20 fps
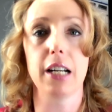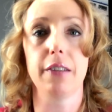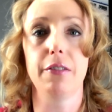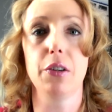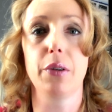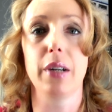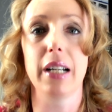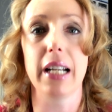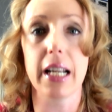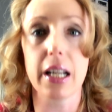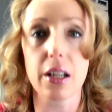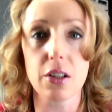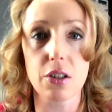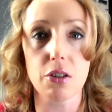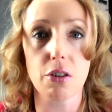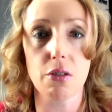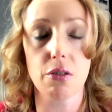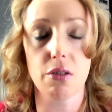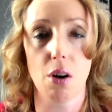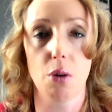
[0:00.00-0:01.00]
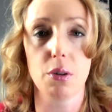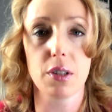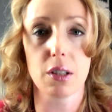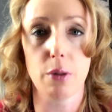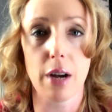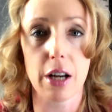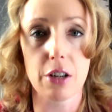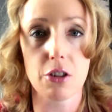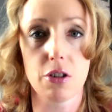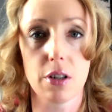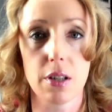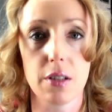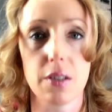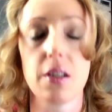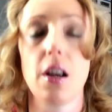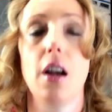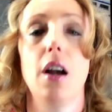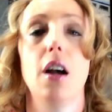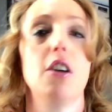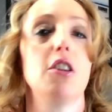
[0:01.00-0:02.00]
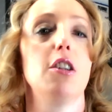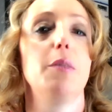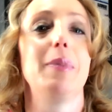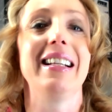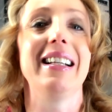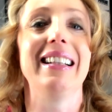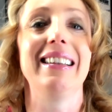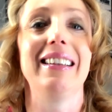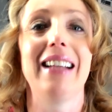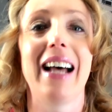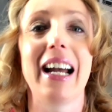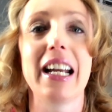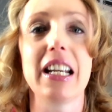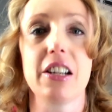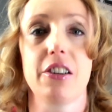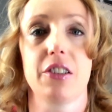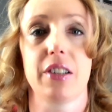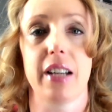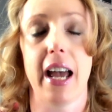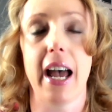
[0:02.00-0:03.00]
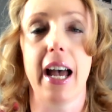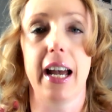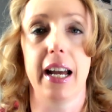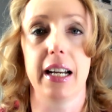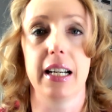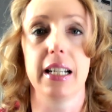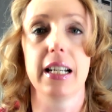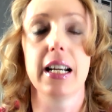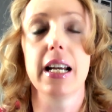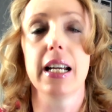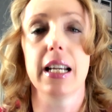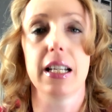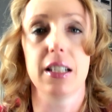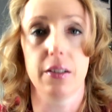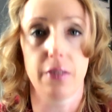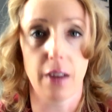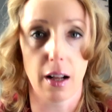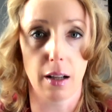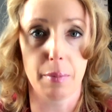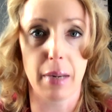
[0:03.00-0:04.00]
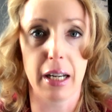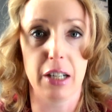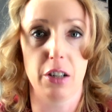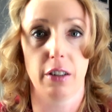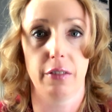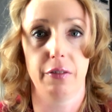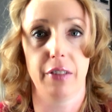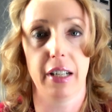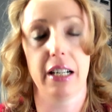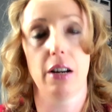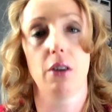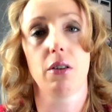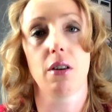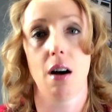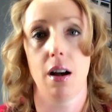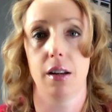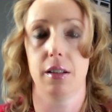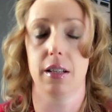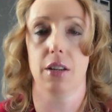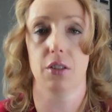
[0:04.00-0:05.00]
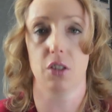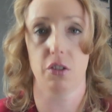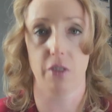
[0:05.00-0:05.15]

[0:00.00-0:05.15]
And if you can answer those questions, you'll be light years ahead in developing your video content